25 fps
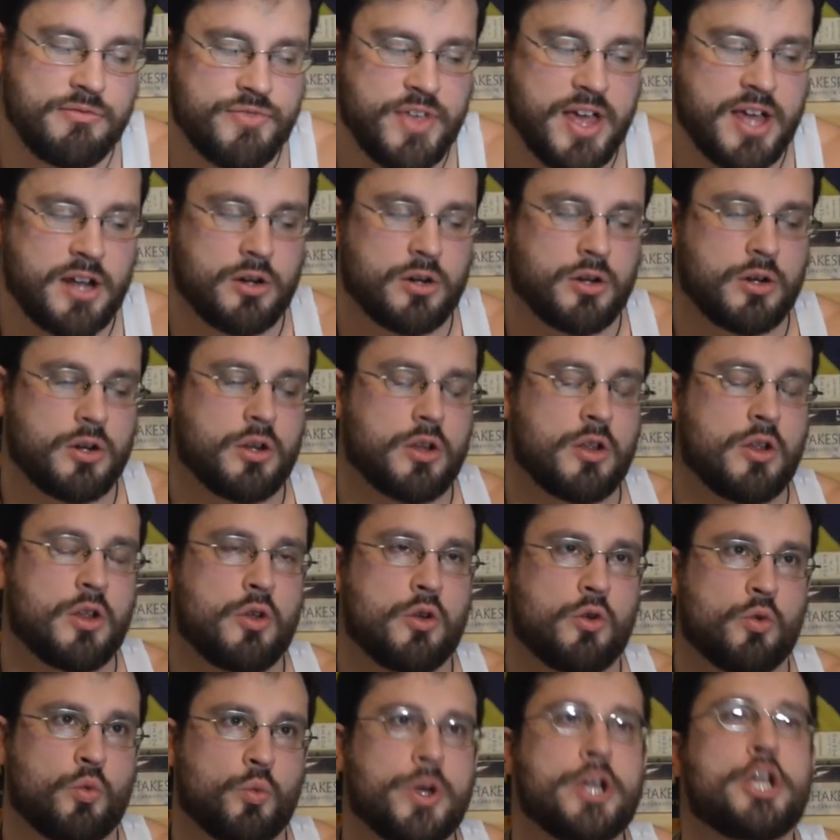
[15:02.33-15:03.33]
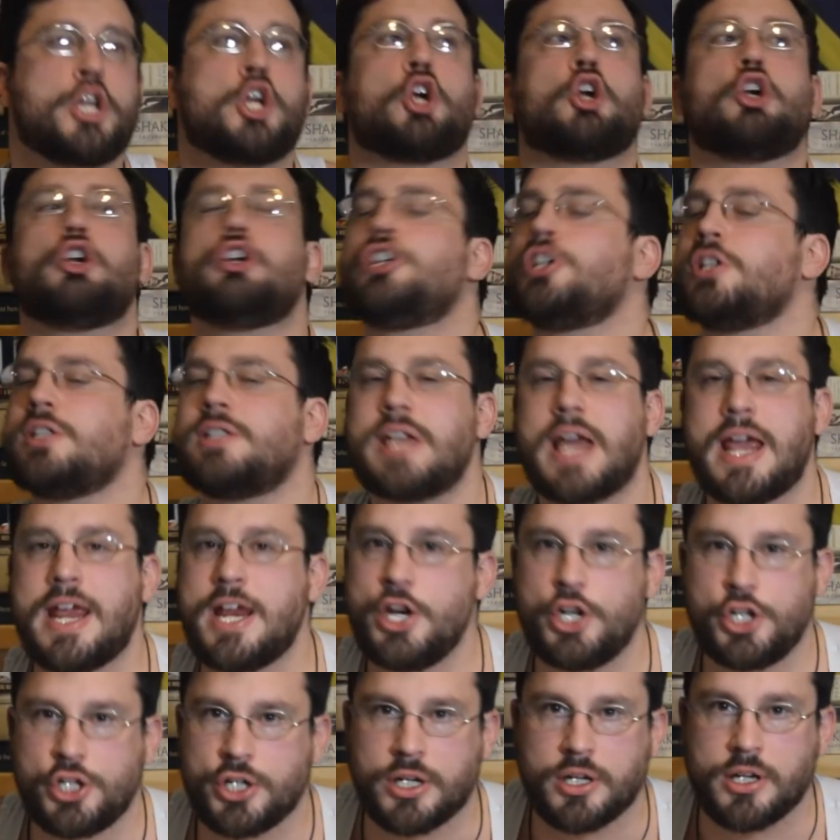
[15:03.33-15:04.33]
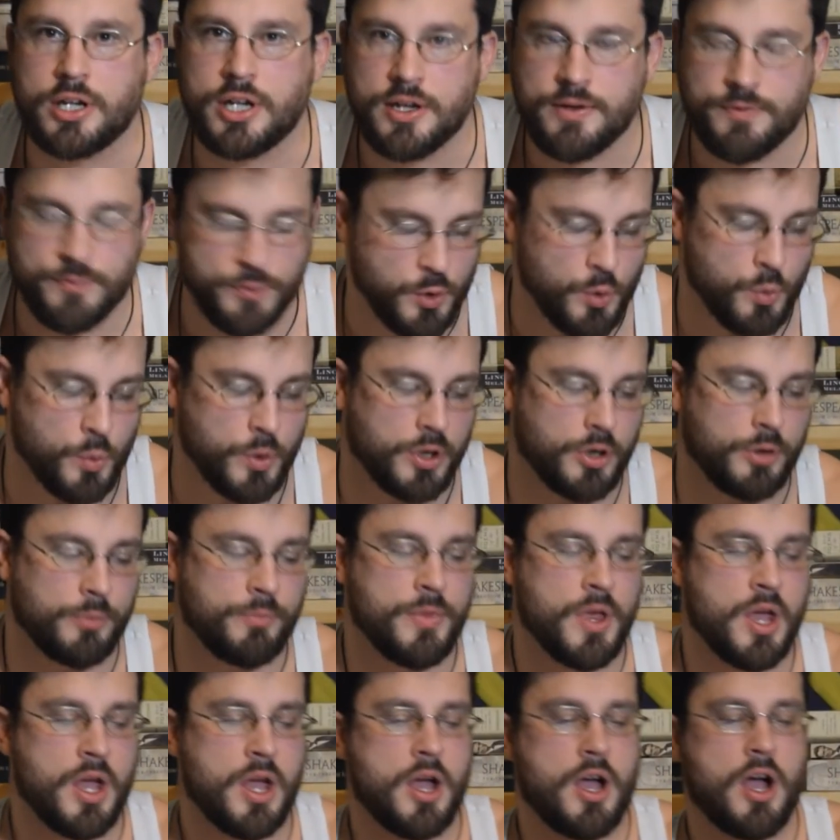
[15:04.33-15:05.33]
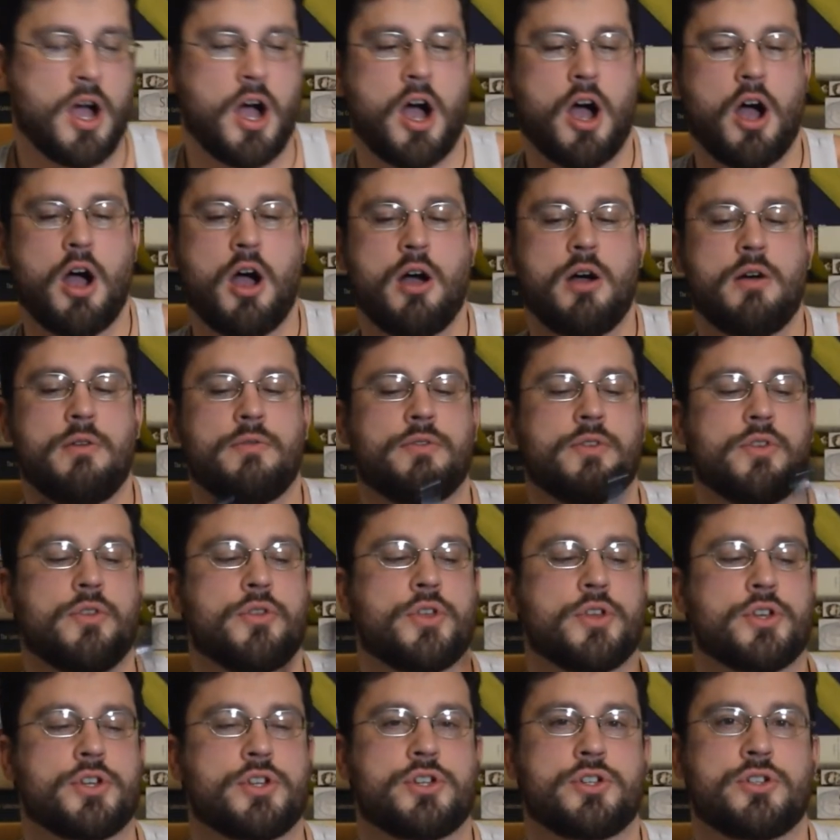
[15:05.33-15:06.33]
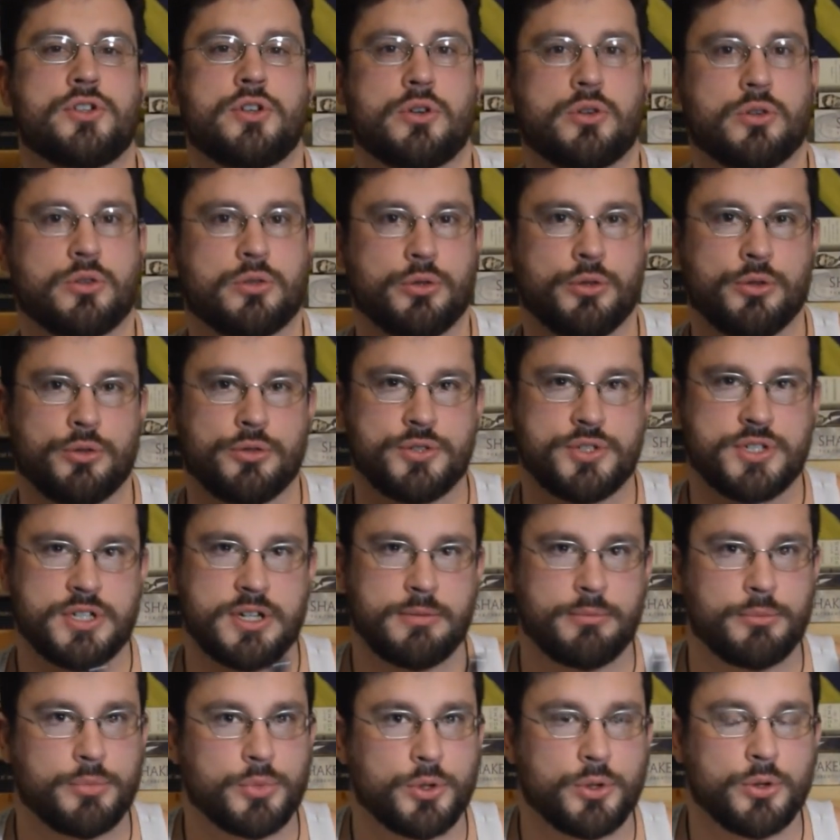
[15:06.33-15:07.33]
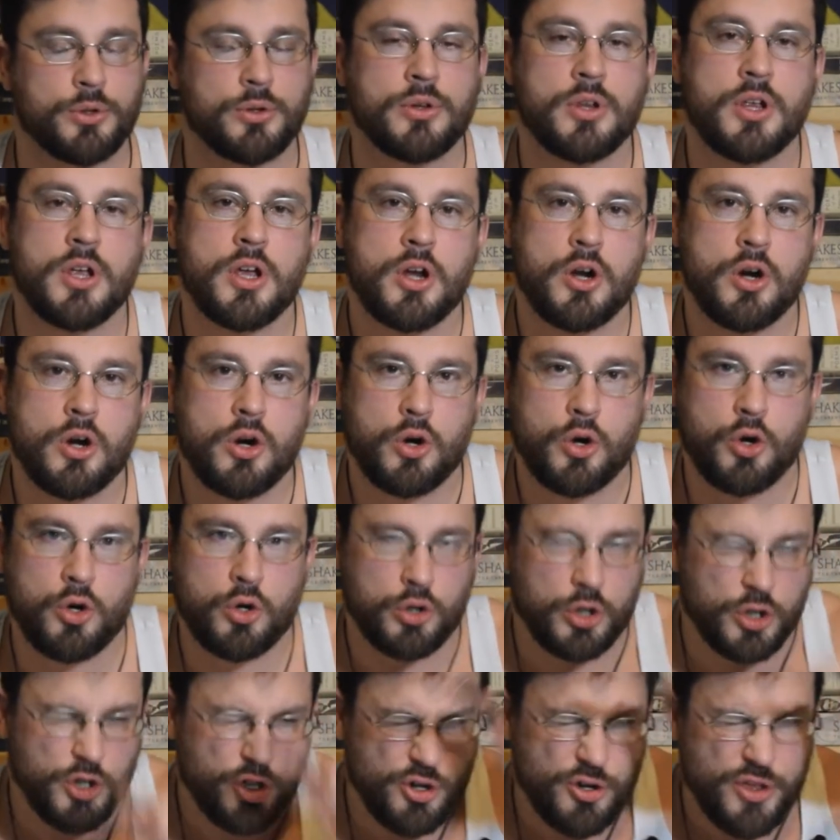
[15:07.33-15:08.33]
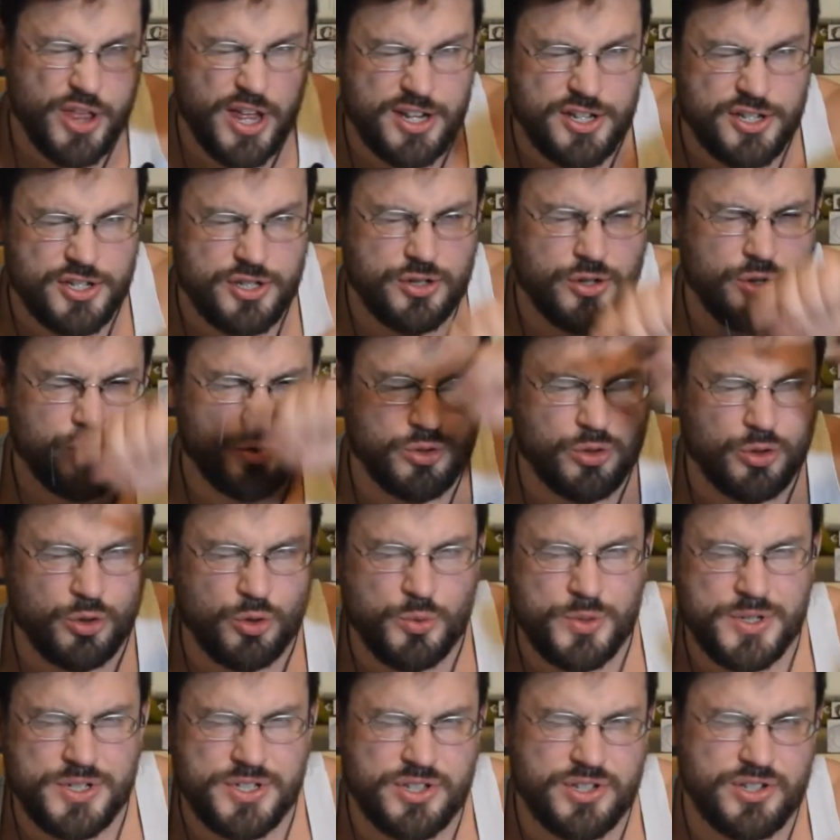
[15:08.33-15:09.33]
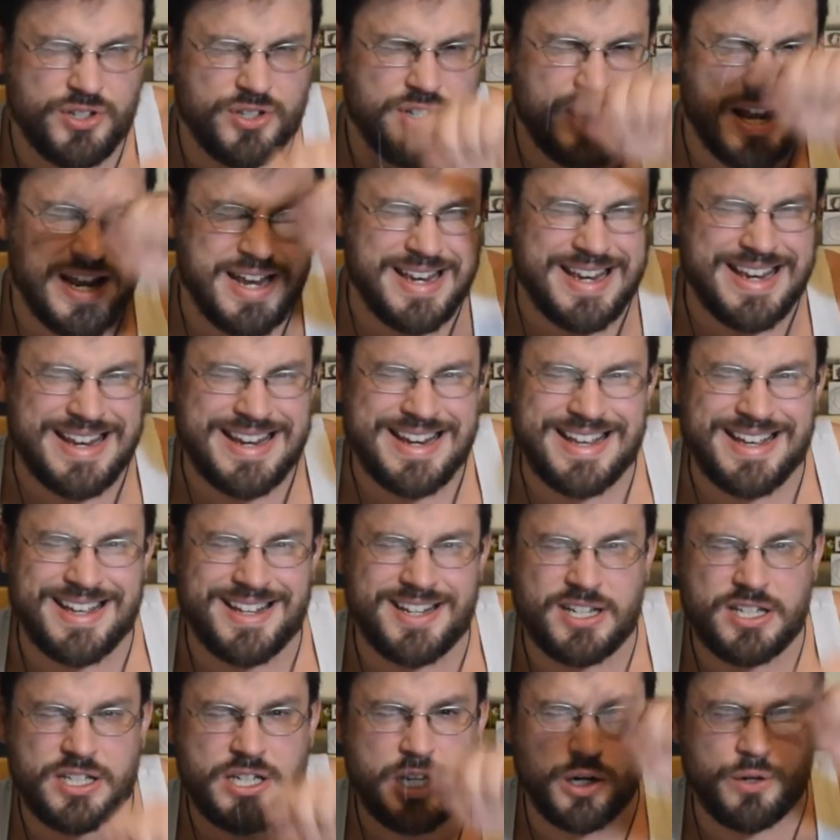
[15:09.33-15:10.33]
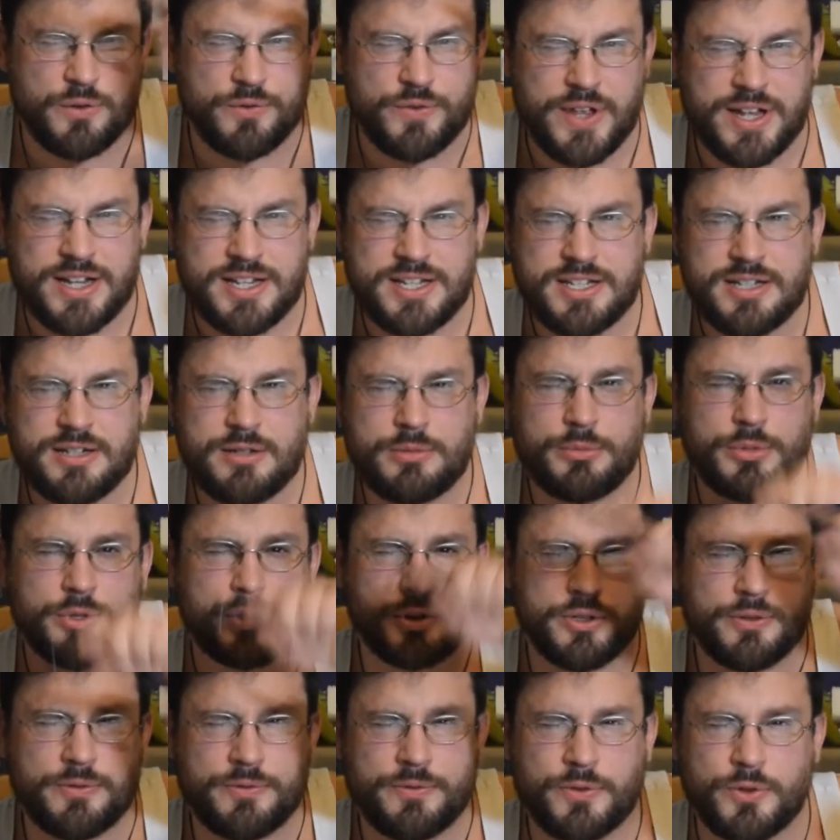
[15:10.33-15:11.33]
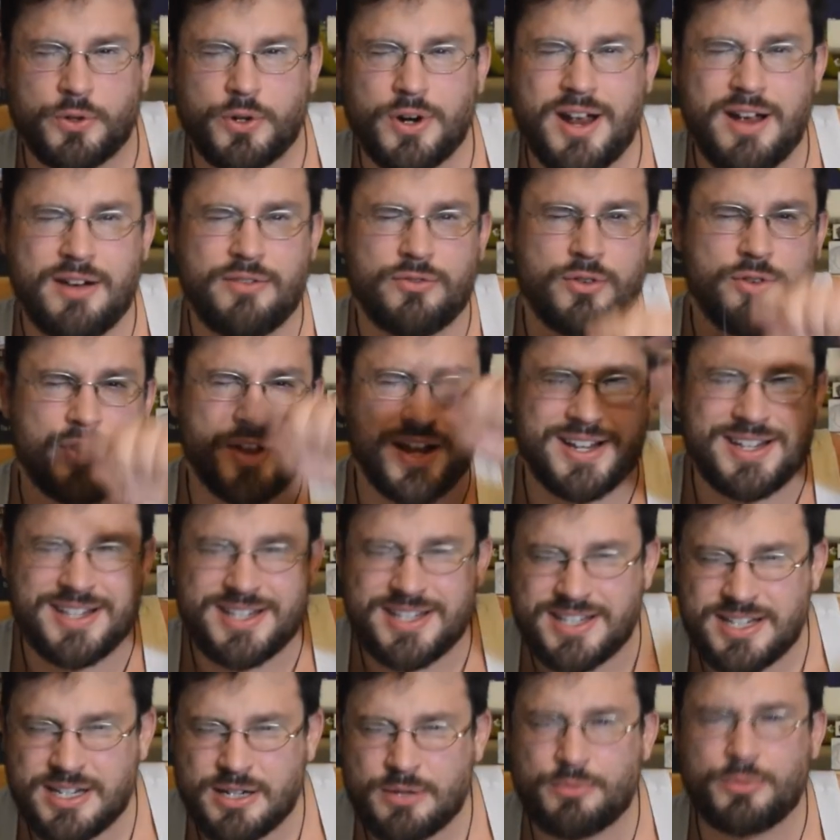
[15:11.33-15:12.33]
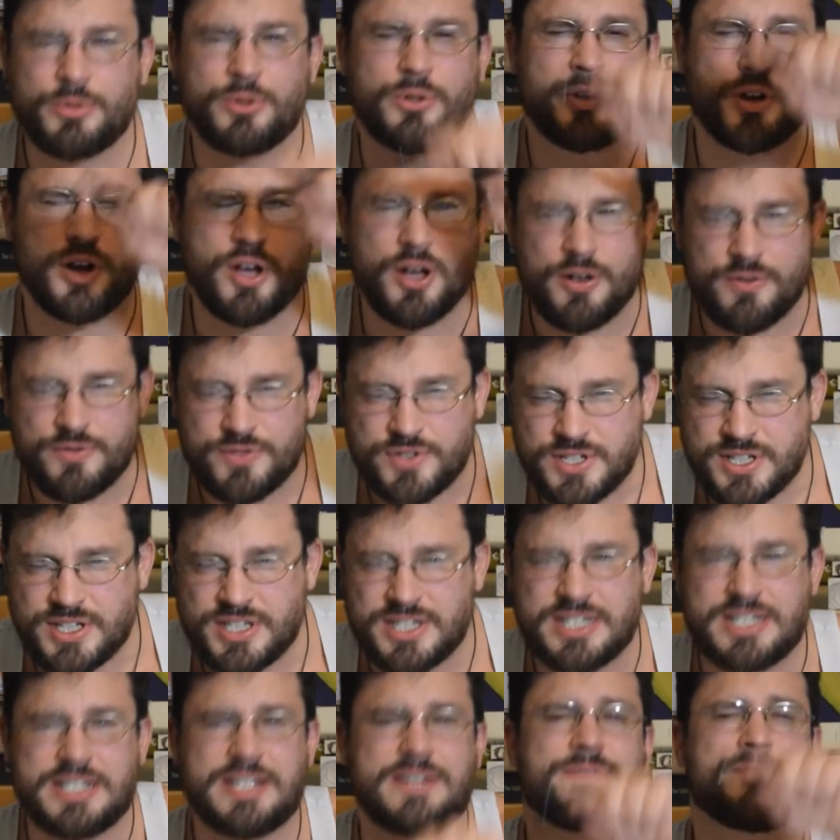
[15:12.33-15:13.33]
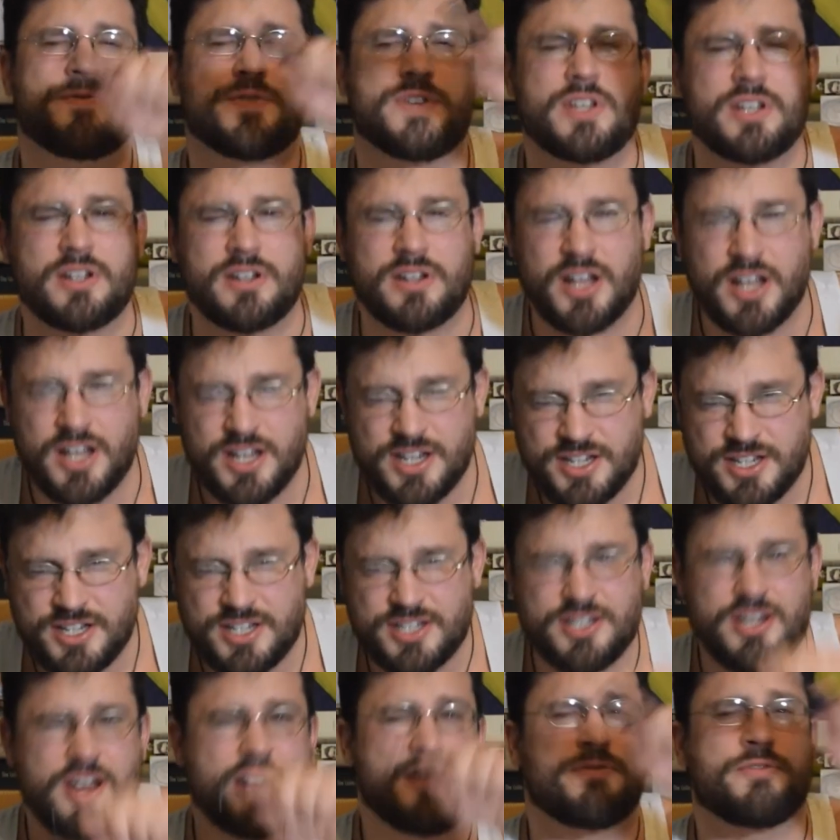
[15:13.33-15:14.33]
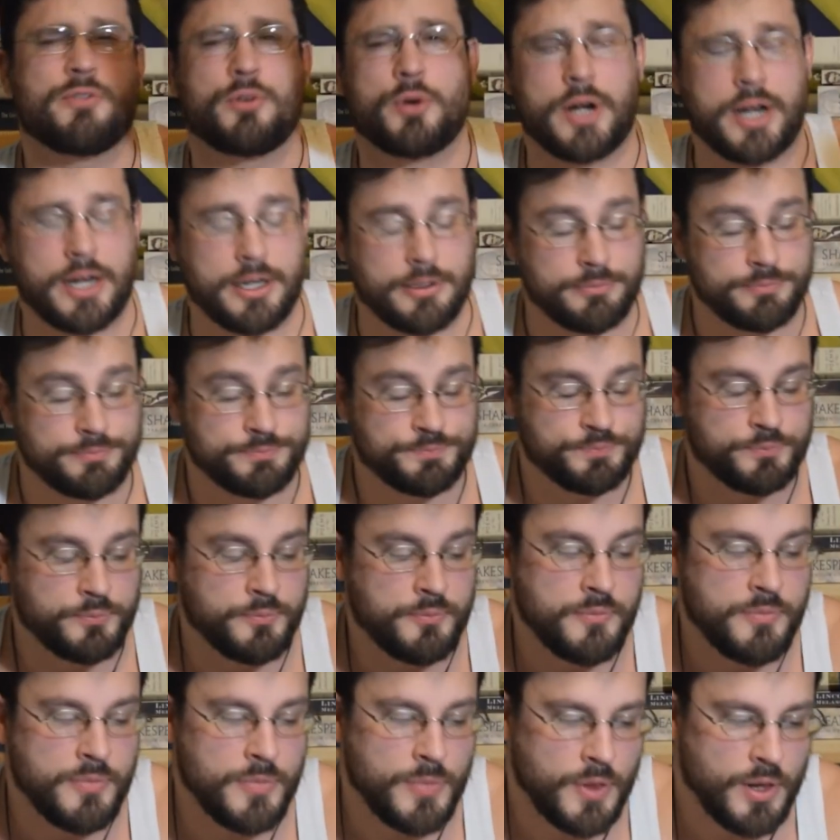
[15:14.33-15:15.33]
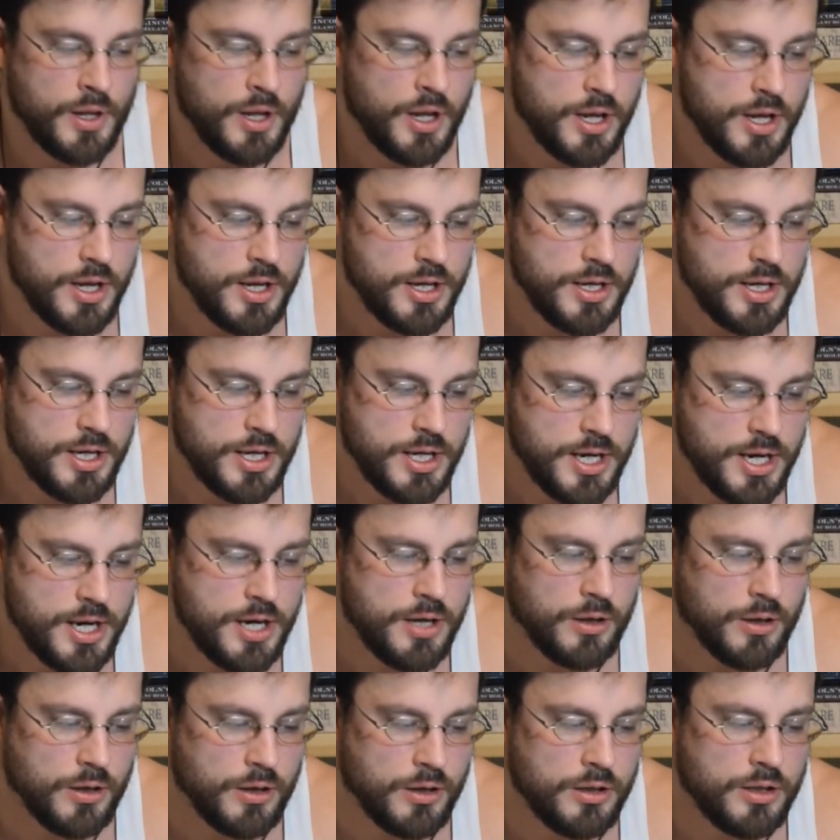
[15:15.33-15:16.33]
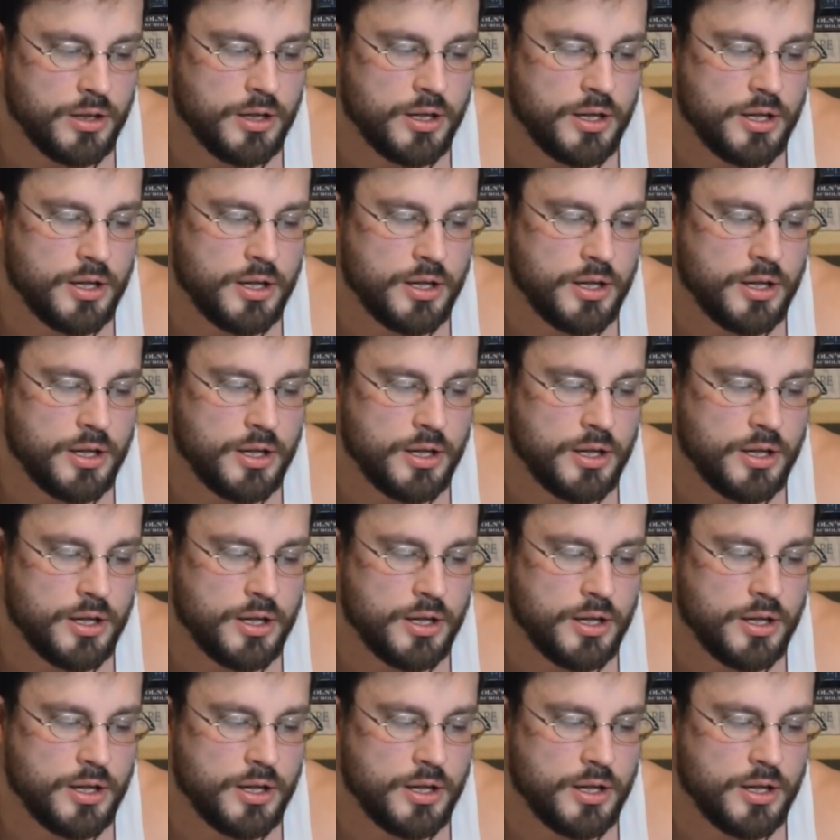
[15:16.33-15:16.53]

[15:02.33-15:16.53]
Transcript: that regurgitation, if you will, of the circle symbol. Earlier, that circle was the snake eating itself, that symbol of forever, that symbol of Sisyphean suffering. Here,